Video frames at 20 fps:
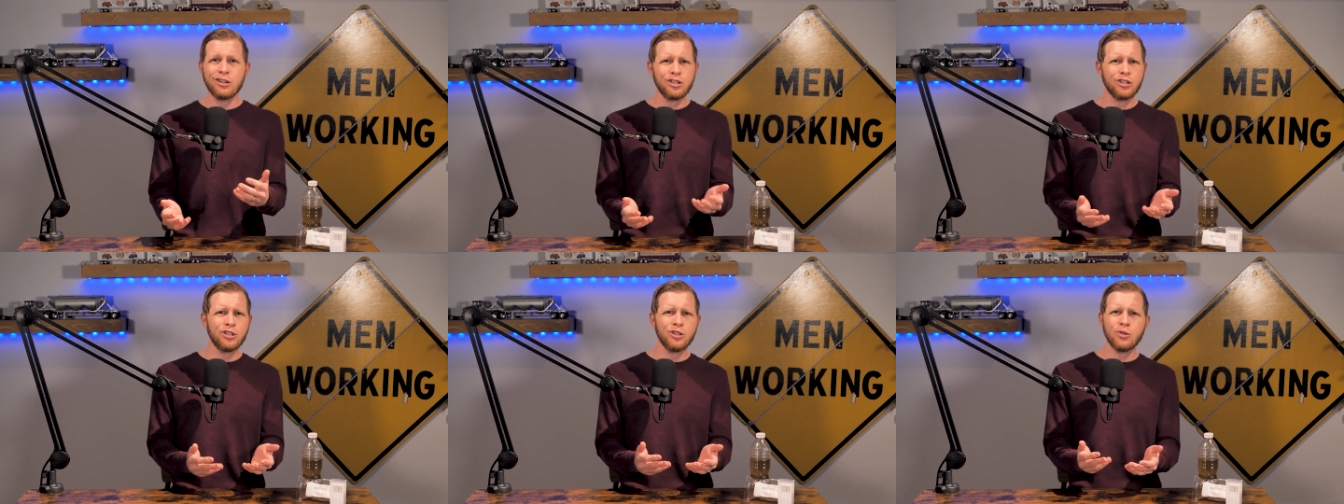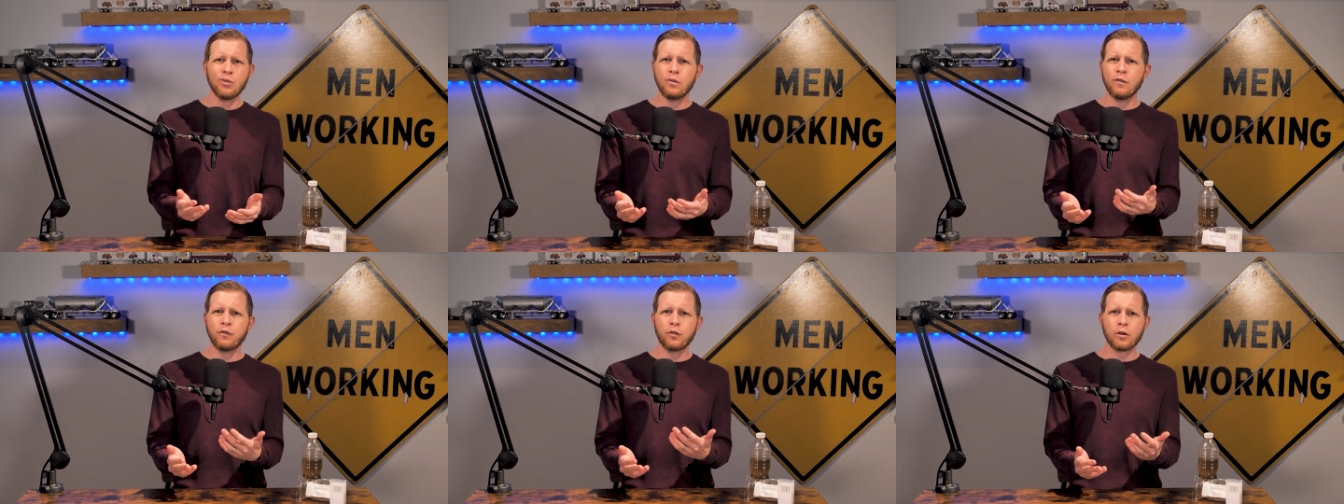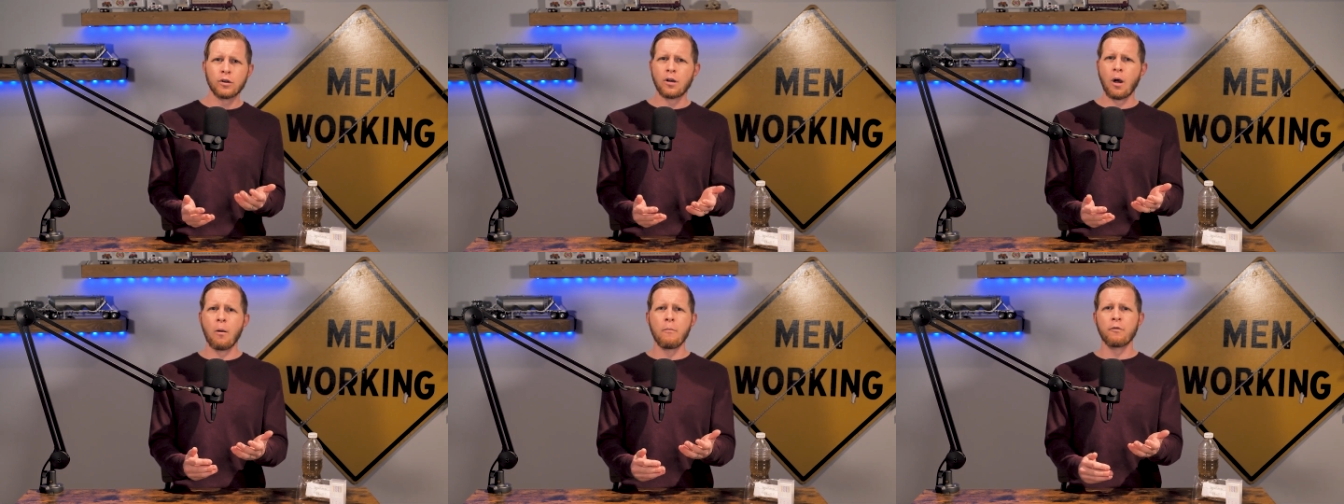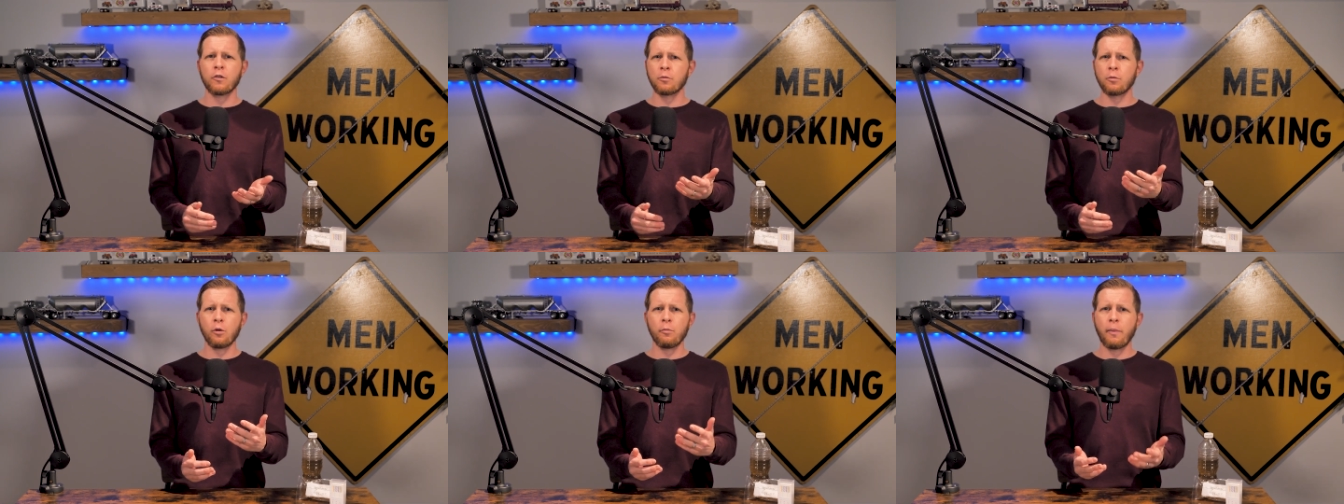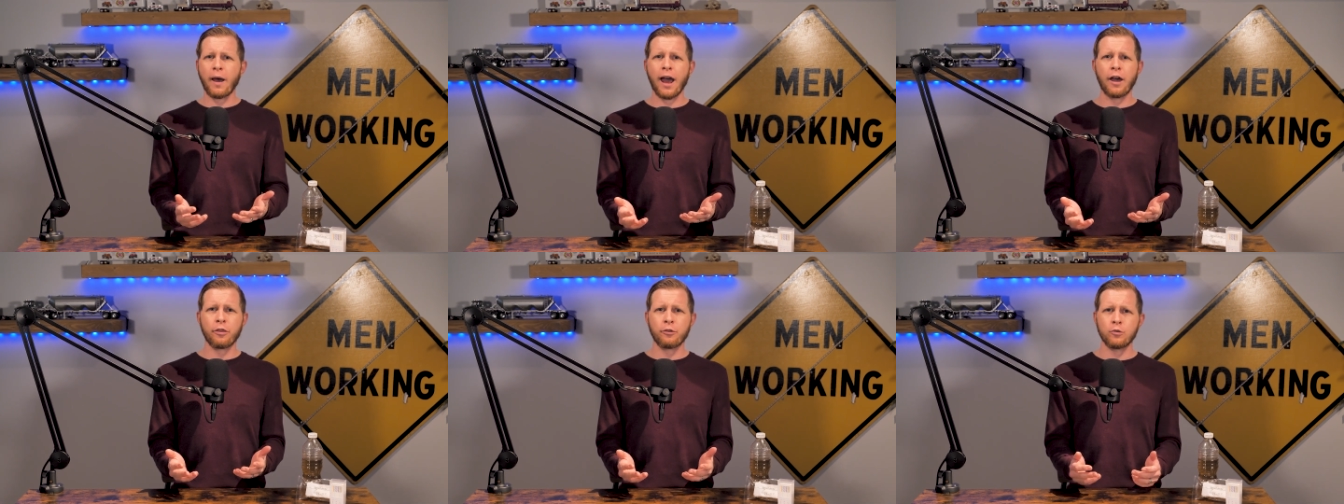issue for comfortable
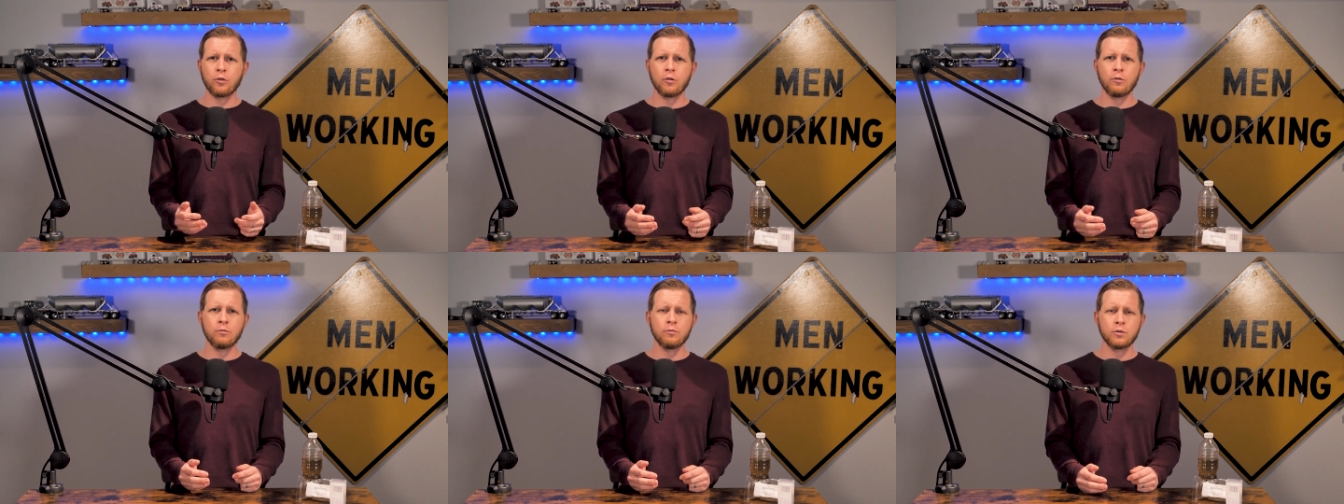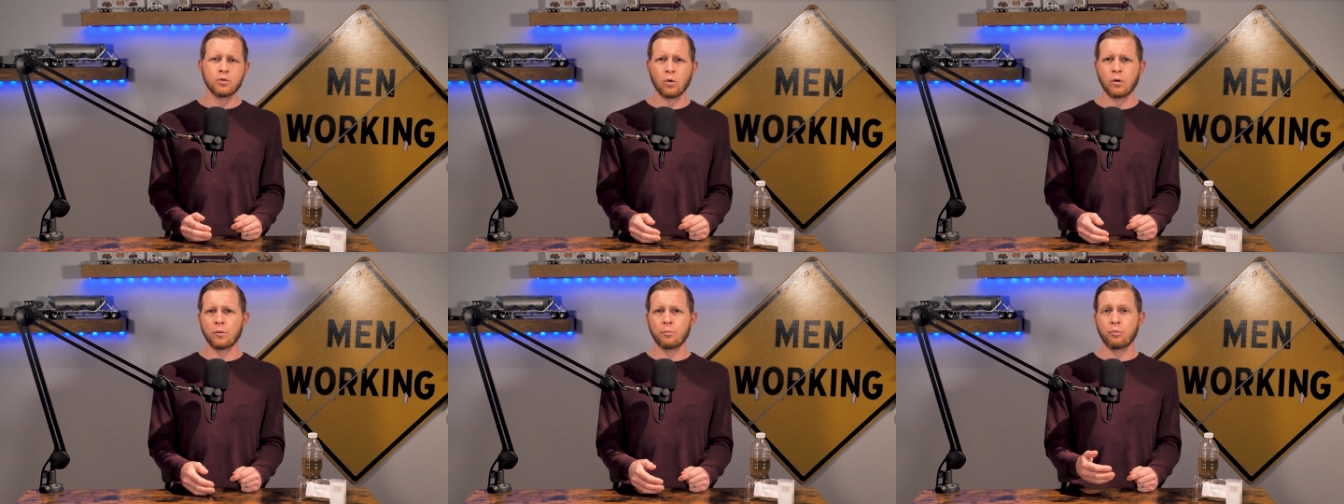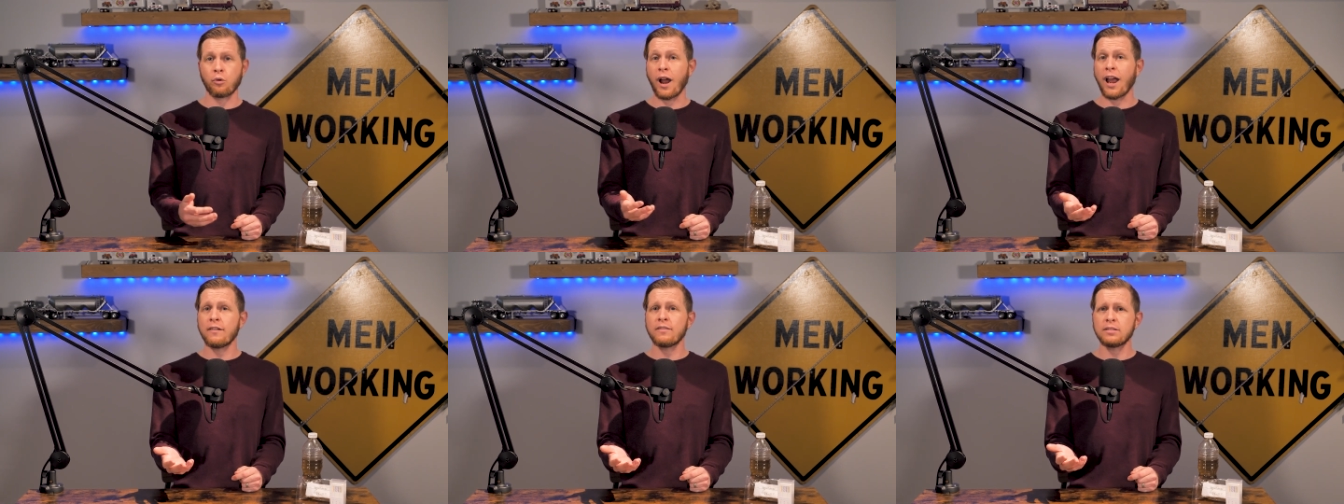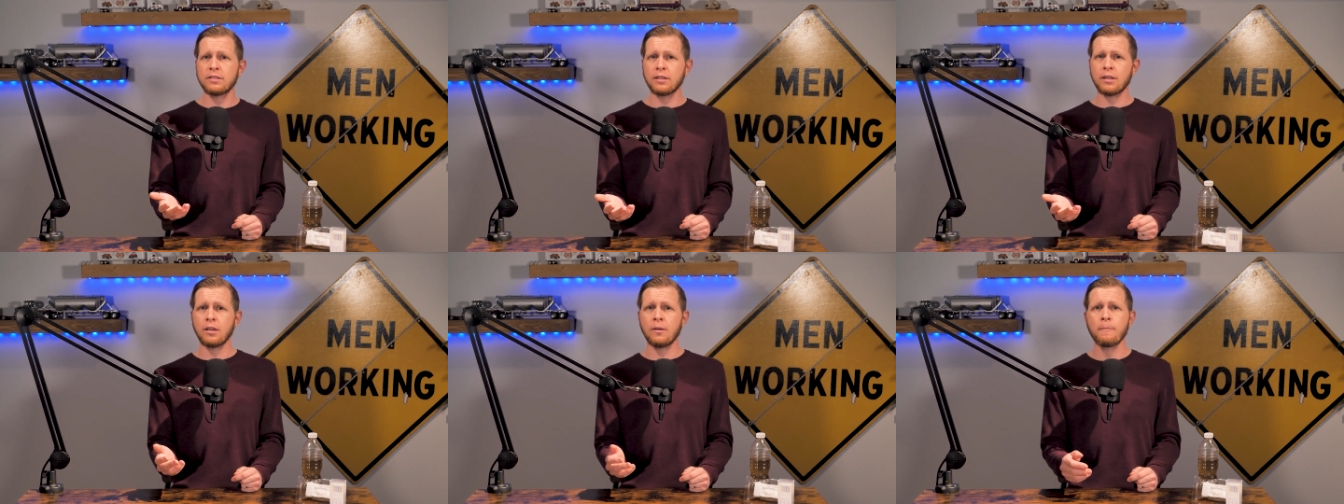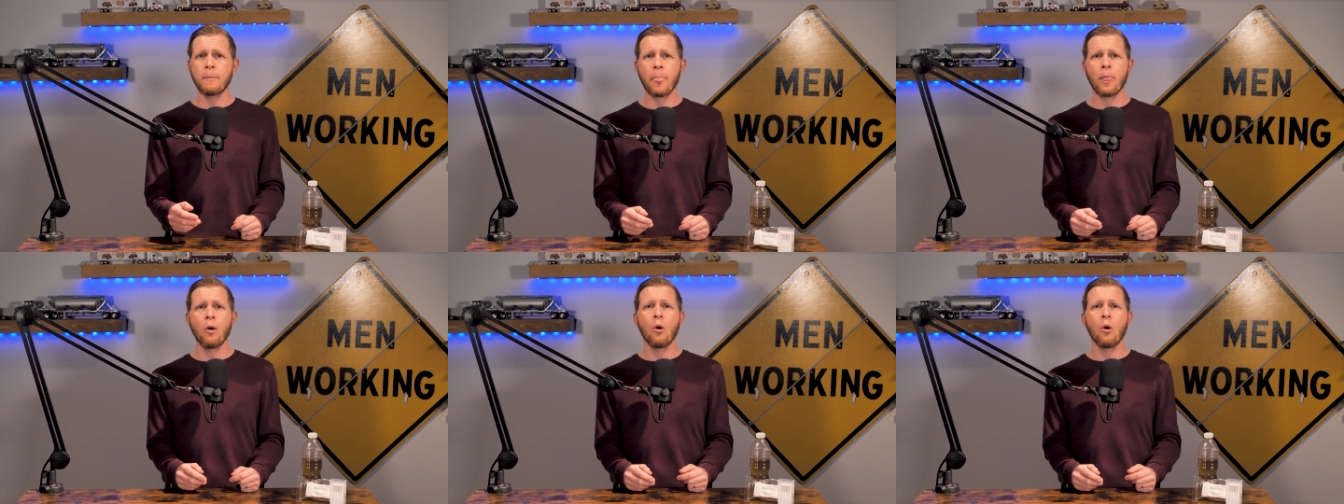bathrooms or privacy,